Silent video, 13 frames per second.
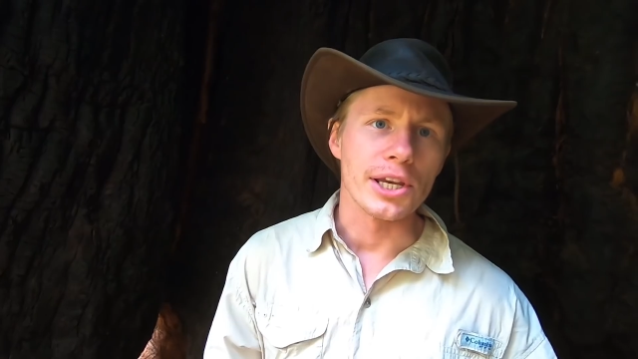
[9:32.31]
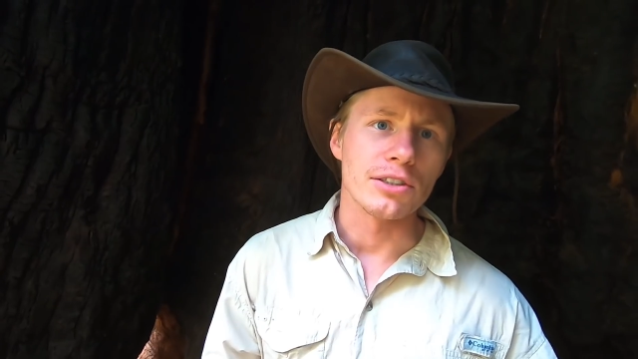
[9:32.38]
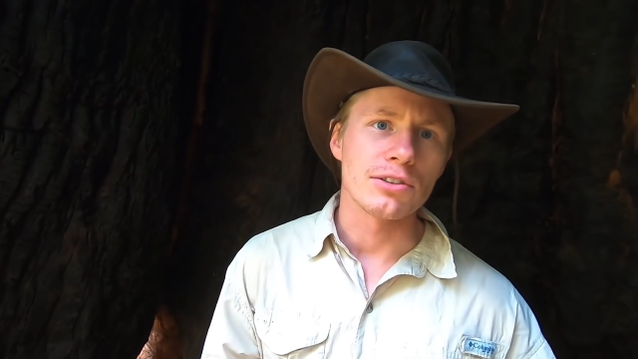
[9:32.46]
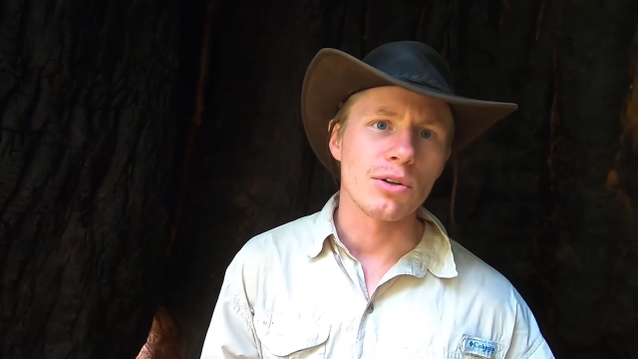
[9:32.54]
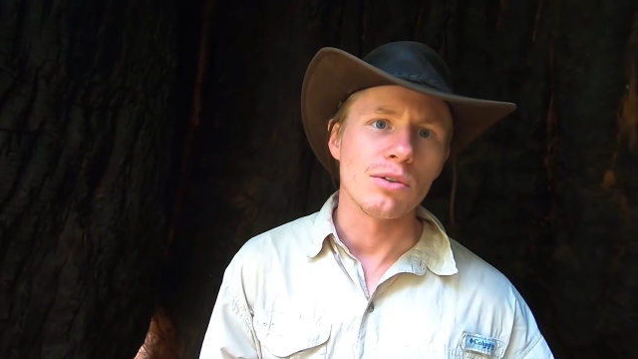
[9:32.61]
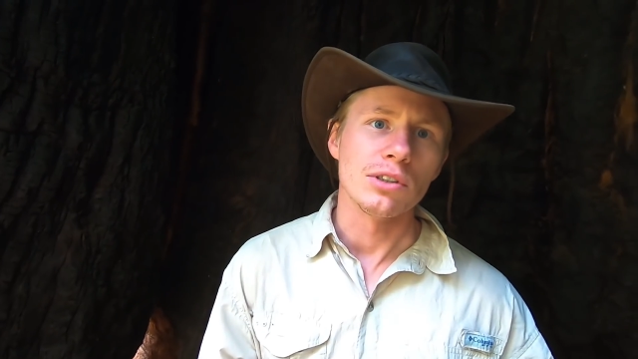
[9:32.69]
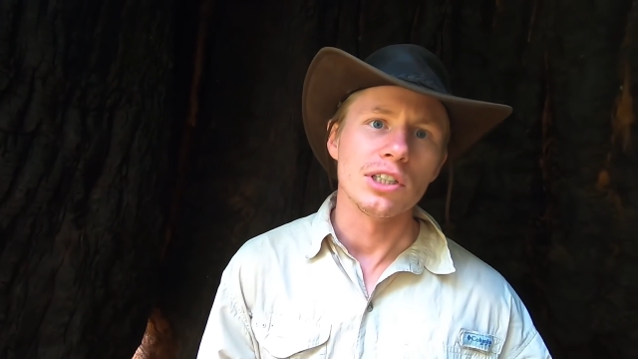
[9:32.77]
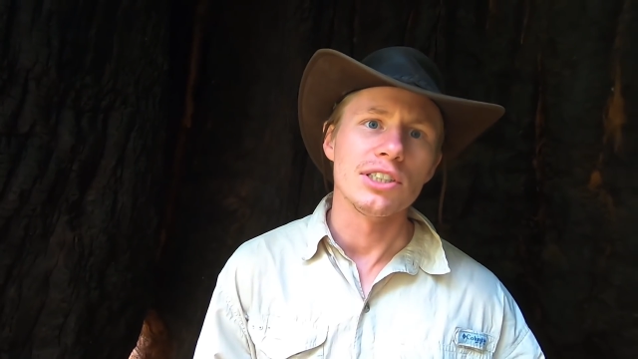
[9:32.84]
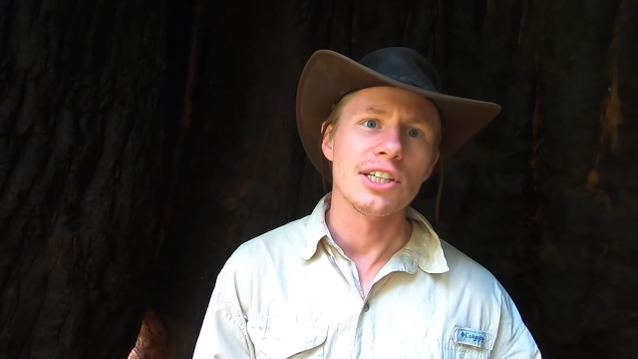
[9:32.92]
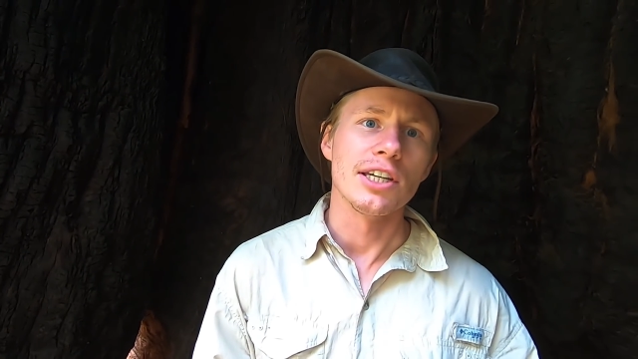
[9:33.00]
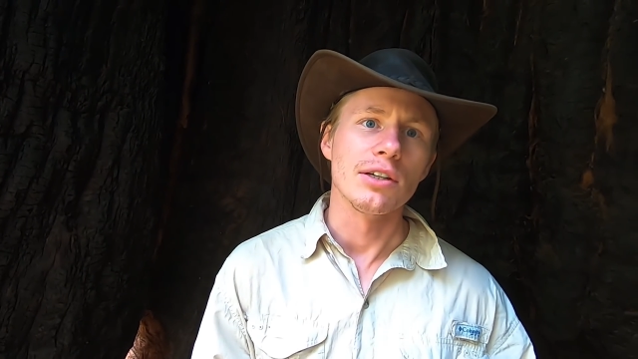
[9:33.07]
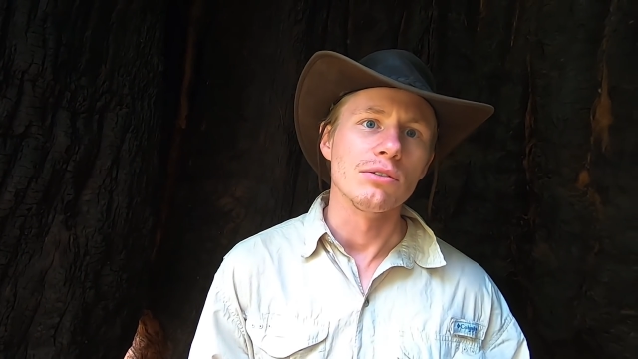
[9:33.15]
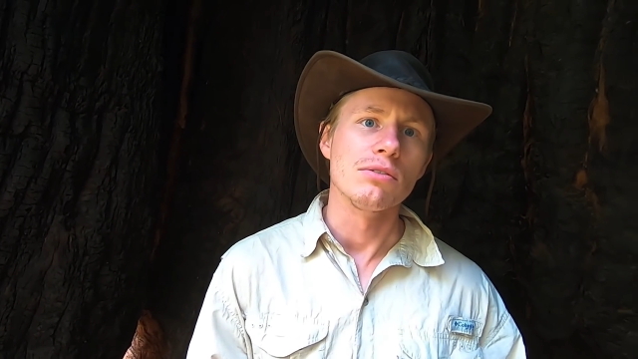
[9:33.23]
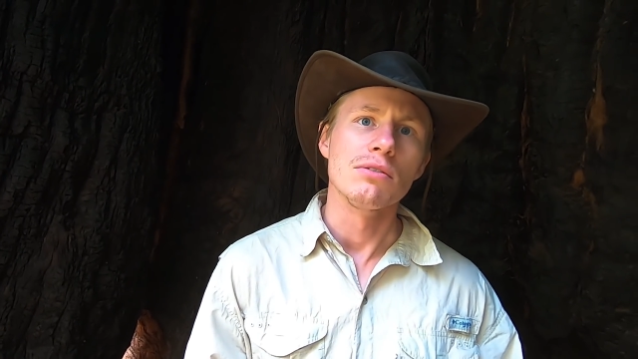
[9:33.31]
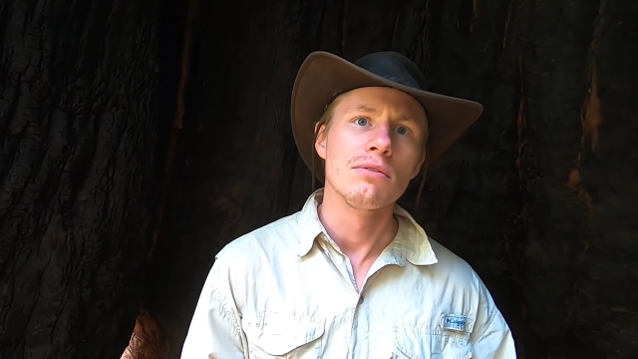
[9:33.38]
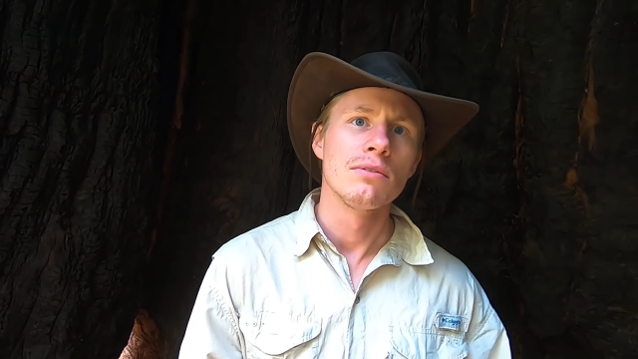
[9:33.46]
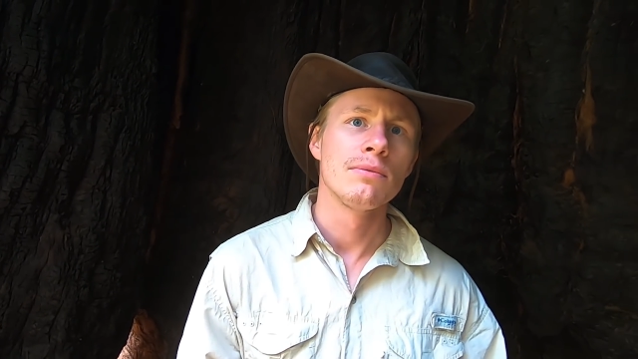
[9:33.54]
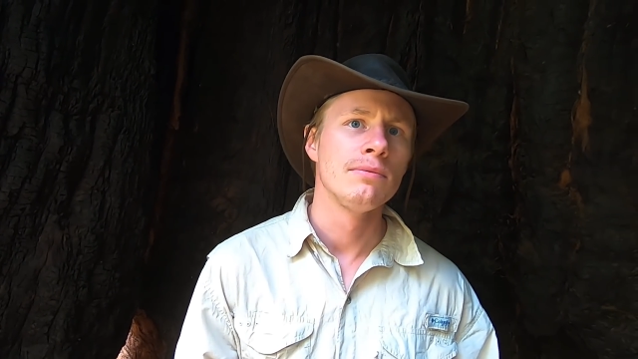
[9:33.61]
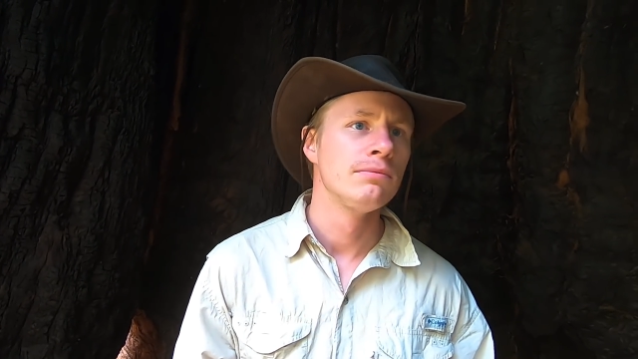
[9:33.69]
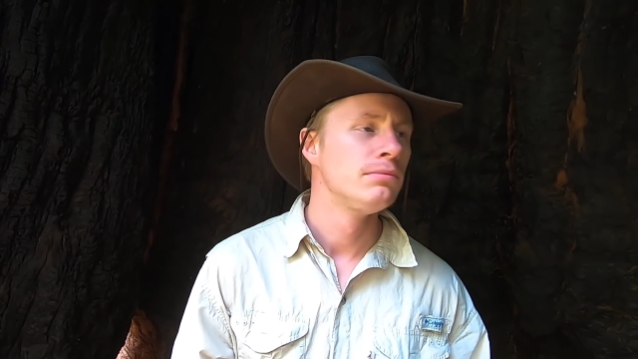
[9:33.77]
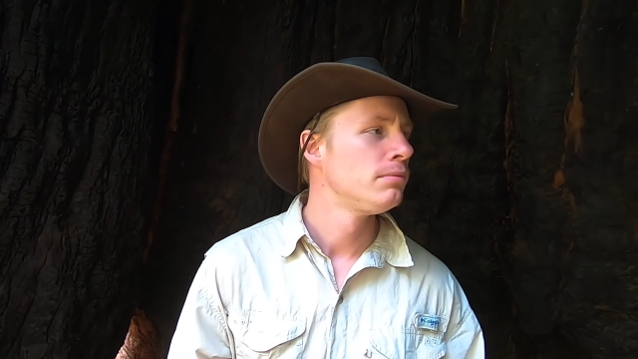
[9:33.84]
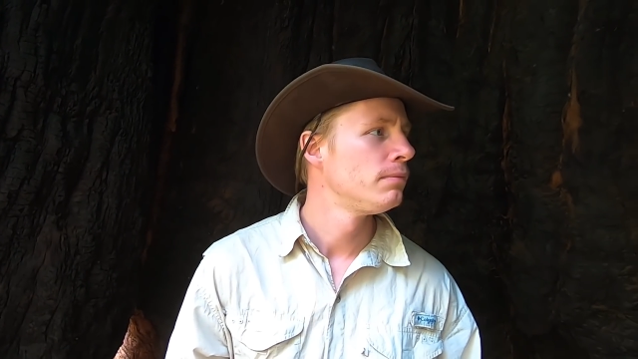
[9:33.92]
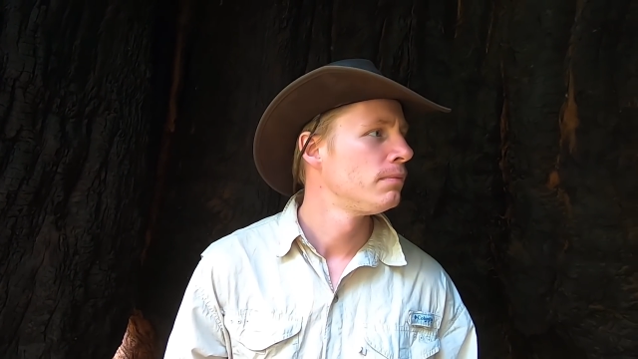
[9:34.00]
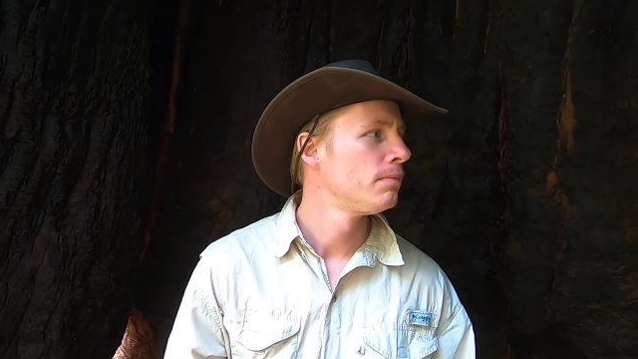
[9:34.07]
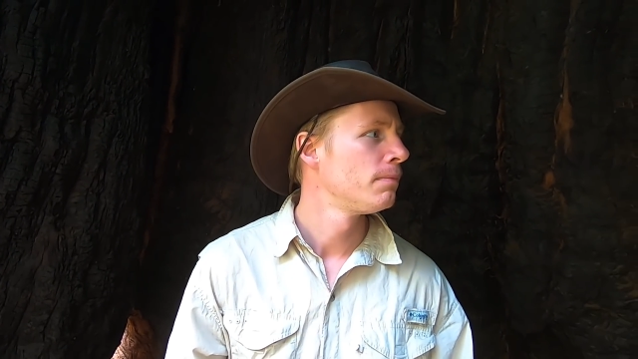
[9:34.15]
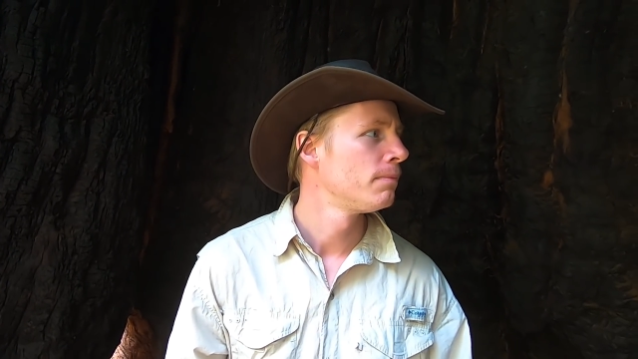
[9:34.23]
is called the tingle
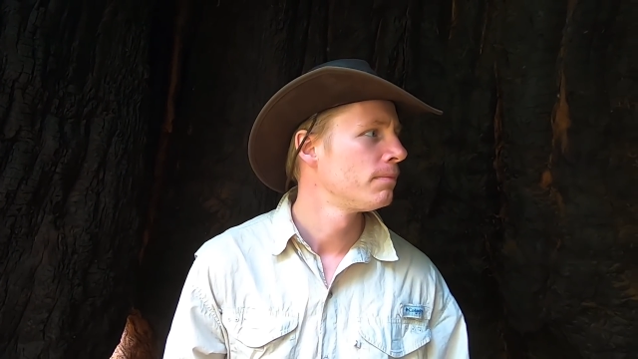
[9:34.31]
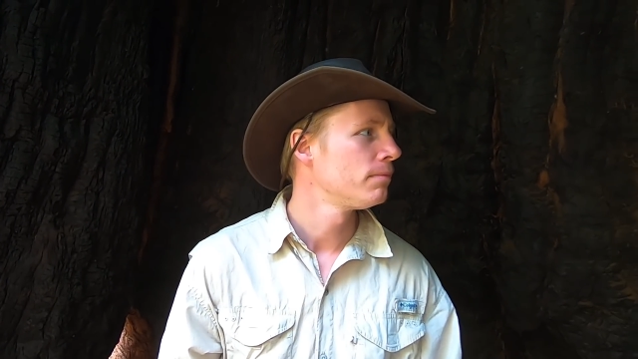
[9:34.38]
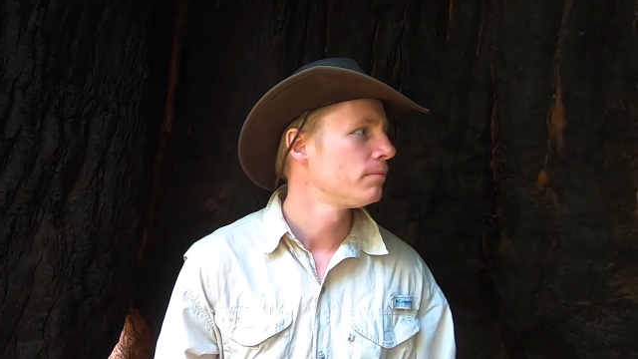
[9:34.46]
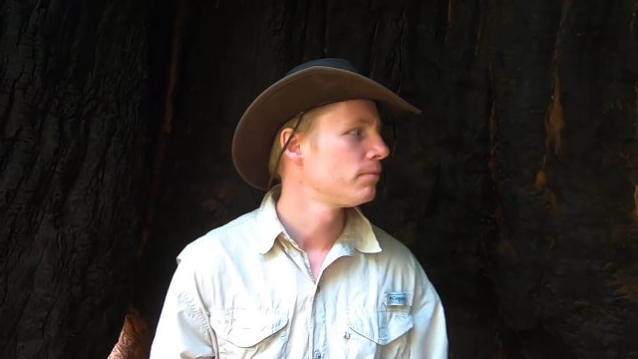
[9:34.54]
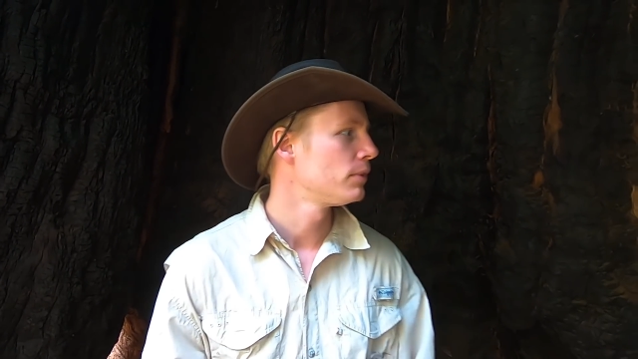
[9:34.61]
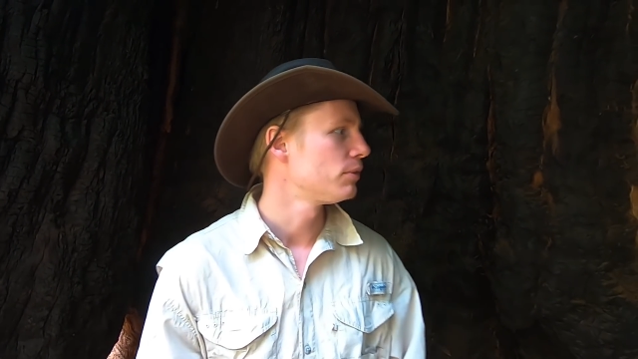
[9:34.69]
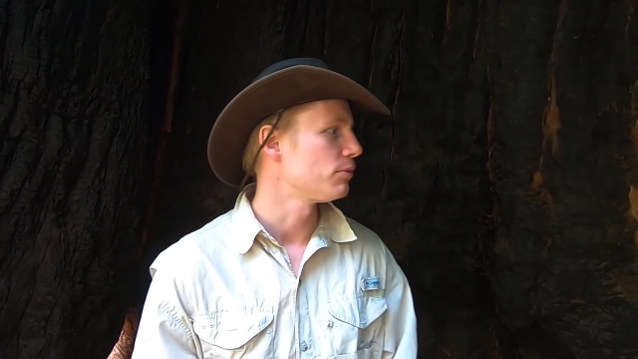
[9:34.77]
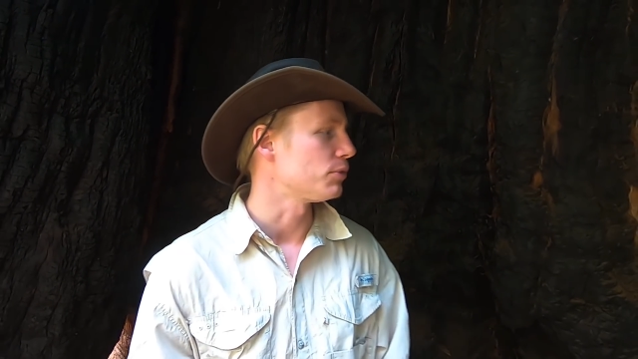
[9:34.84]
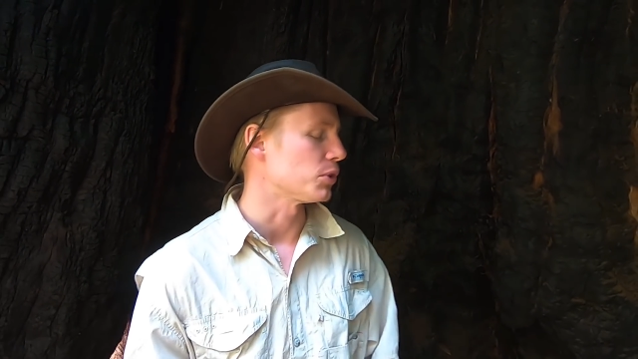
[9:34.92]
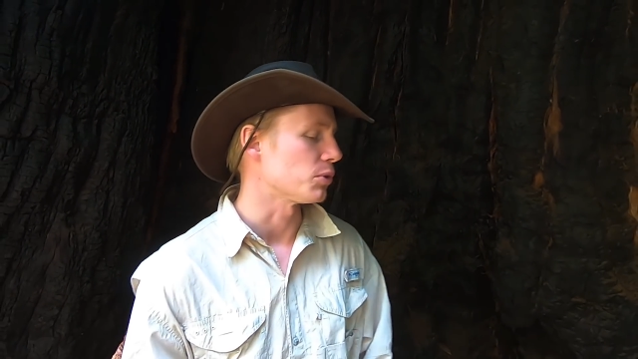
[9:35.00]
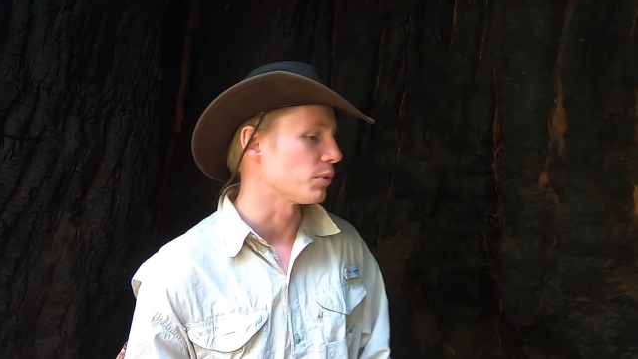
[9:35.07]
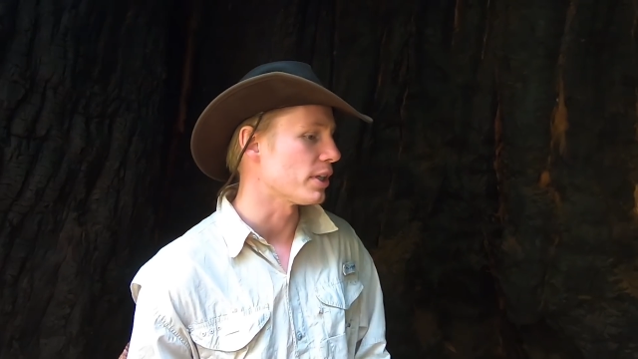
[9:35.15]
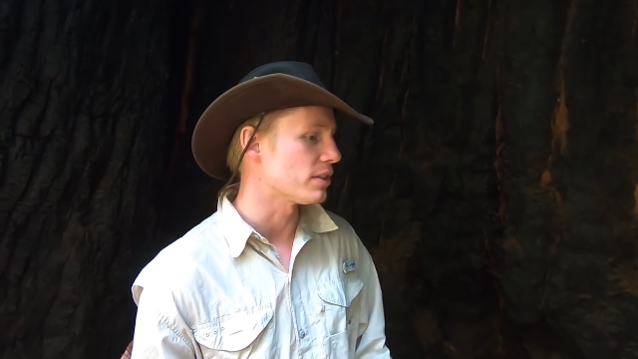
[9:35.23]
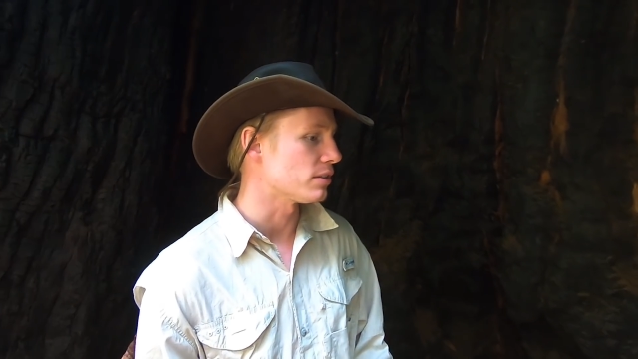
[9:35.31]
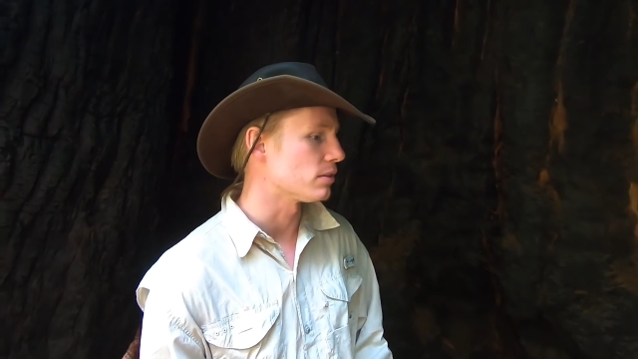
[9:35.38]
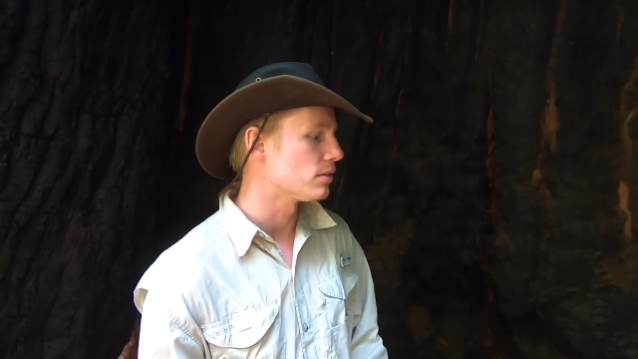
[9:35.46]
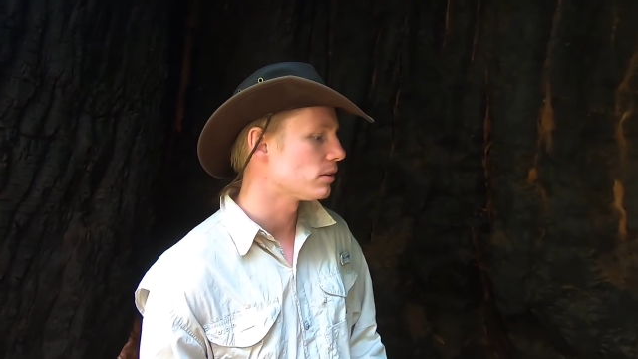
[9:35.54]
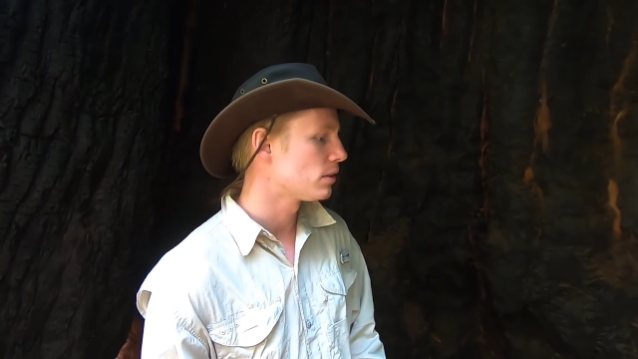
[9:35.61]
for a reason.